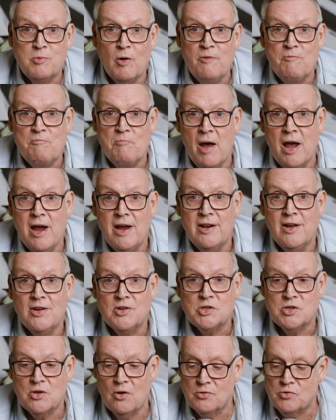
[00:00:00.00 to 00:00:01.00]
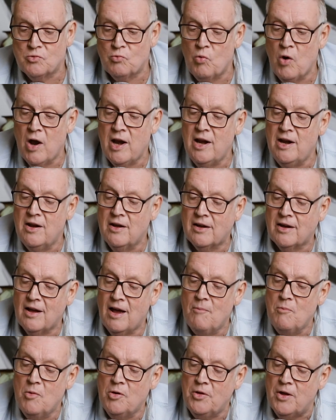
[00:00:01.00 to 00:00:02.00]
we've made ourselves ready to
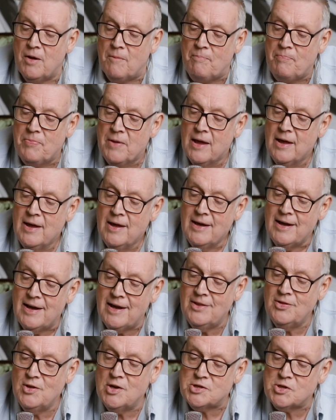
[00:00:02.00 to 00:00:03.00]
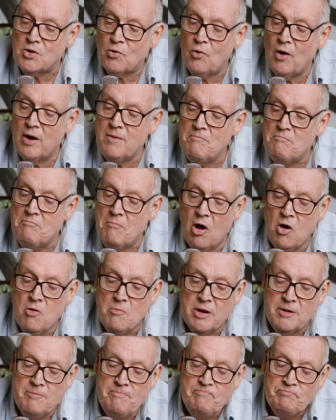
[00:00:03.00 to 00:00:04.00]
come with him in this great
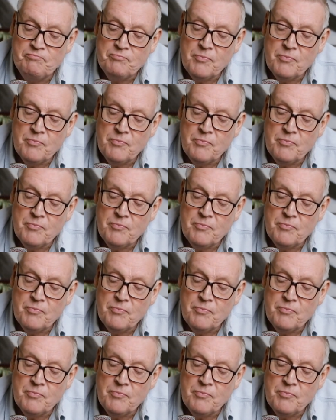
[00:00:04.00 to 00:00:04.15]
moment.